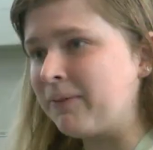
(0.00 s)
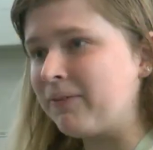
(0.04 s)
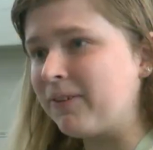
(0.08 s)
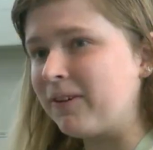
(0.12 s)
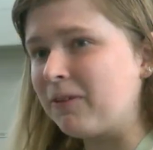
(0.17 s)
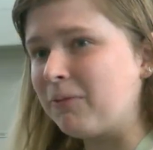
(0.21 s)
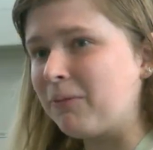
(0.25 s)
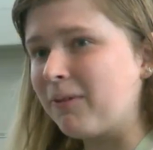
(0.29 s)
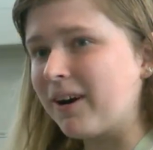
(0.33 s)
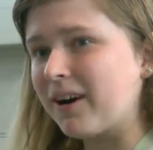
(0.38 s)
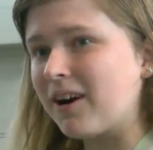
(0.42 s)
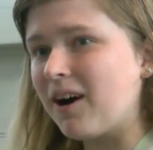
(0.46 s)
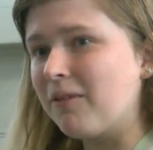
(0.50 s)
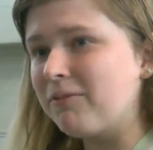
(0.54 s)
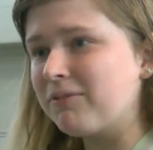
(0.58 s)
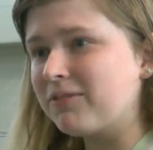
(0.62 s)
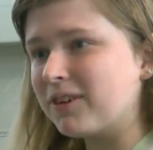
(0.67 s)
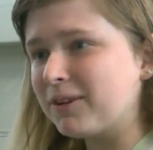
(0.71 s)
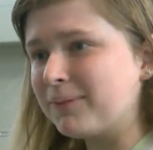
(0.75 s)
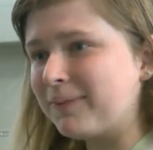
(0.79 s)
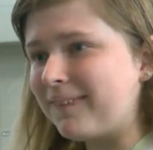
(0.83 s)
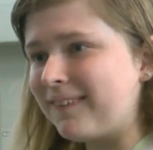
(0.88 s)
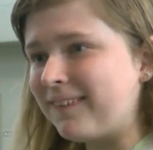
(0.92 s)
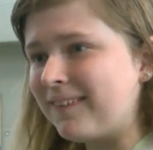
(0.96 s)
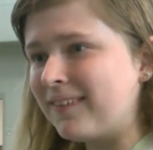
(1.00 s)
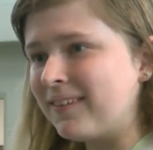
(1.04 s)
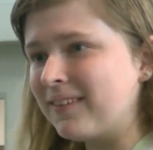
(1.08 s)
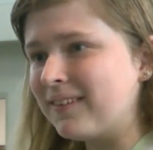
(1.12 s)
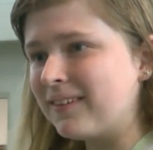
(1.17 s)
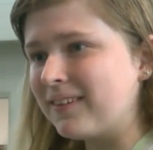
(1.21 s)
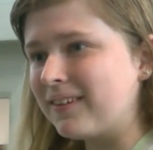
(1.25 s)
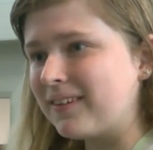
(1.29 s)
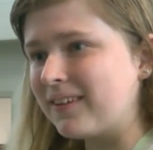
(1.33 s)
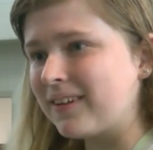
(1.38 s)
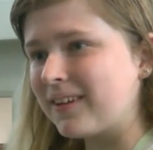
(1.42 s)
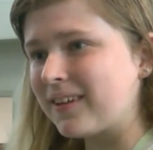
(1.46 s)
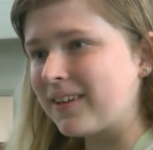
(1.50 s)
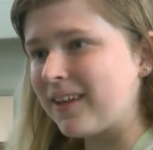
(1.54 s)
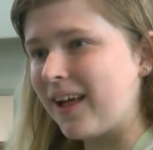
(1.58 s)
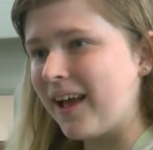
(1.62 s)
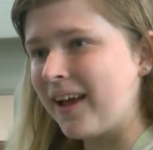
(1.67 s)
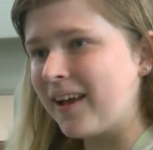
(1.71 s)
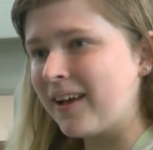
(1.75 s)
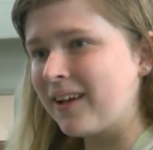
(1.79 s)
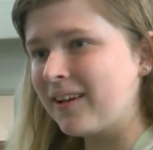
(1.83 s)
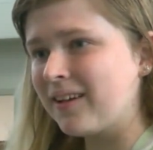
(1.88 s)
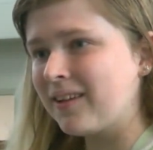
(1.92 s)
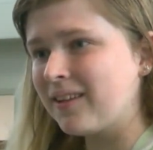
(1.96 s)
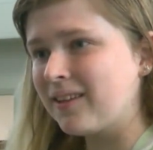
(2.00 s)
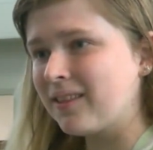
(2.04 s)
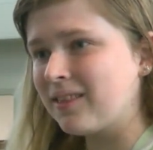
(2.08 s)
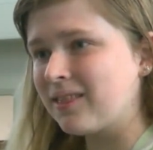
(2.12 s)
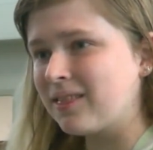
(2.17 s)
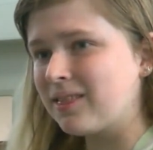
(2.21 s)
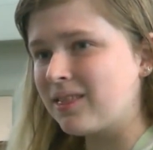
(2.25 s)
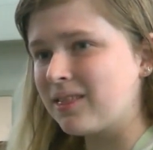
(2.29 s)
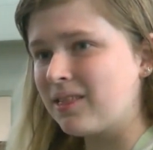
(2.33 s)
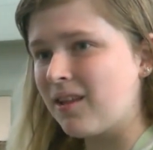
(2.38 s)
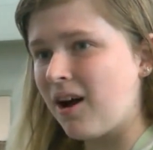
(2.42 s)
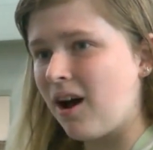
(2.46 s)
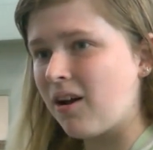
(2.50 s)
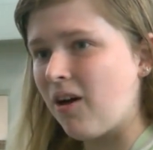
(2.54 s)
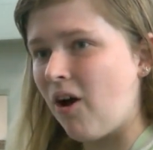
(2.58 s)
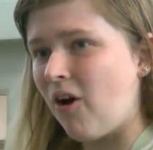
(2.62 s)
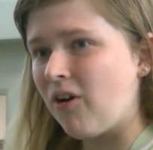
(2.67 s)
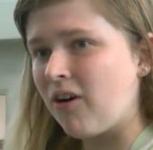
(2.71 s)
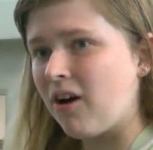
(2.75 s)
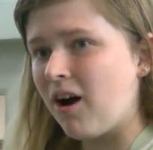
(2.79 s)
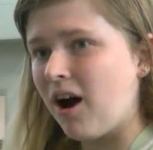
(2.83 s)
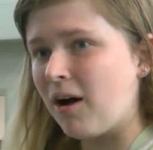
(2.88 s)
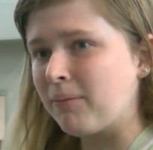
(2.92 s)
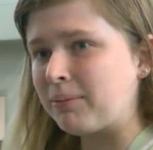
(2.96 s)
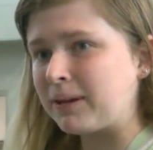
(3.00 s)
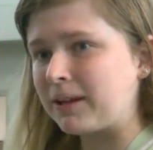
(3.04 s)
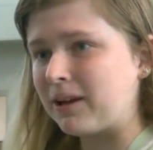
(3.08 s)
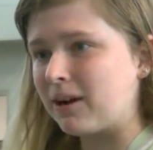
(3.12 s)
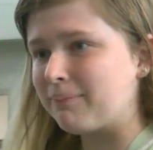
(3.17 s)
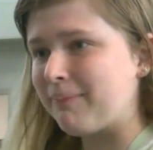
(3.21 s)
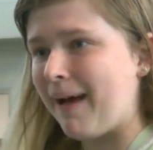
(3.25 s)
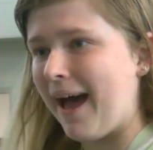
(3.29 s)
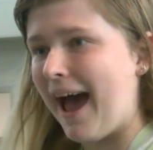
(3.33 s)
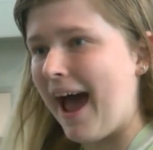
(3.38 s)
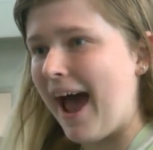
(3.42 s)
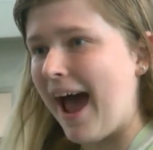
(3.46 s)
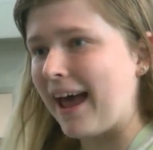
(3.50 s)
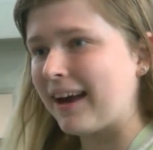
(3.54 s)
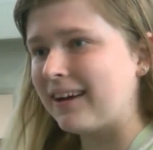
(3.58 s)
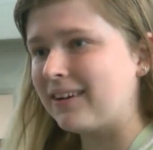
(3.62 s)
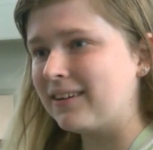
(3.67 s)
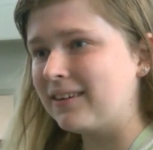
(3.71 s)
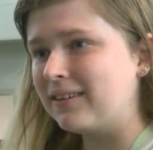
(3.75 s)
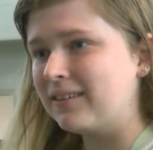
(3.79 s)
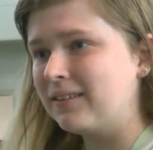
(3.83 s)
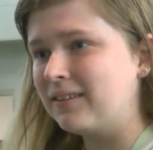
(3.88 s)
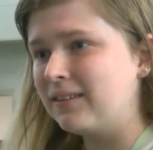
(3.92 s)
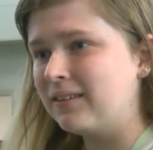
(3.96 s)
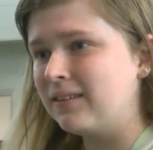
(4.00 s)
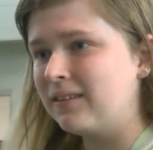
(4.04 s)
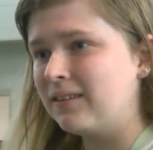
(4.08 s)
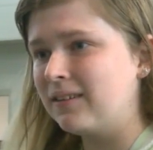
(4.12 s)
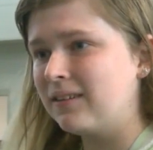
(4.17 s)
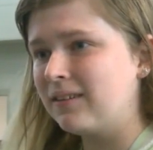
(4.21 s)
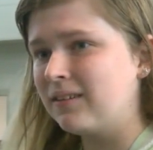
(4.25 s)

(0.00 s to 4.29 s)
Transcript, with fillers: makes me feel more comfortable. It's like not all cops are bad.